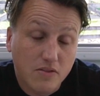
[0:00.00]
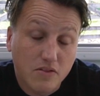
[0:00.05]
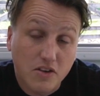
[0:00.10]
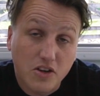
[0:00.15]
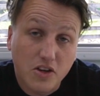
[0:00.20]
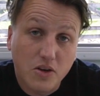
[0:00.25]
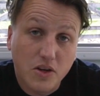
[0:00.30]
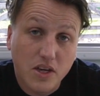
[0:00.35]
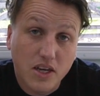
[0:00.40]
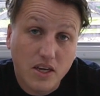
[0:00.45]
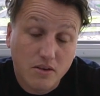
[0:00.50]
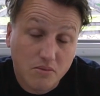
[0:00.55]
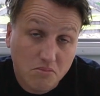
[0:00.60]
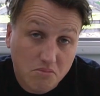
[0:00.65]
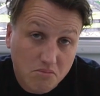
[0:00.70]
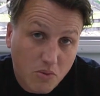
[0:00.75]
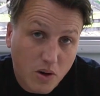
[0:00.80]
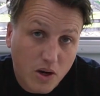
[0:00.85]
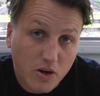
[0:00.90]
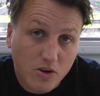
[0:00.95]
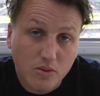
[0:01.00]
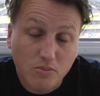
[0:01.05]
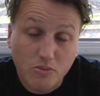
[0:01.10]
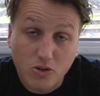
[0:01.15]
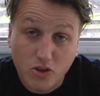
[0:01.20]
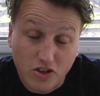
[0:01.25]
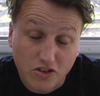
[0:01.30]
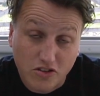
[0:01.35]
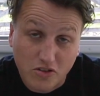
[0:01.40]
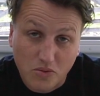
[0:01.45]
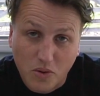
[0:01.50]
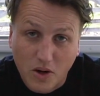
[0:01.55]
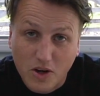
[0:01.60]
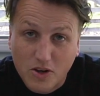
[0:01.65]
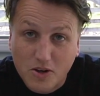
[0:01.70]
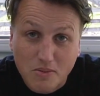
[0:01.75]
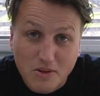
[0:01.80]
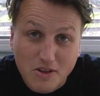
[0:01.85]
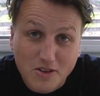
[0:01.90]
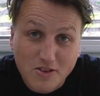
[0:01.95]
If you're new here, welcome. Should have said
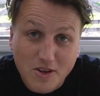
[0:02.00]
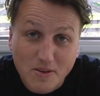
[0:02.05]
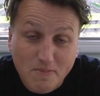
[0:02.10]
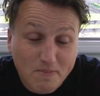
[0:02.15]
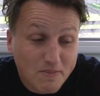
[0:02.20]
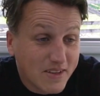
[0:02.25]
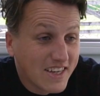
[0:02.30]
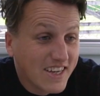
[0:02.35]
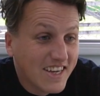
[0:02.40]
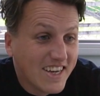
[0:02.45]
welcome at the top.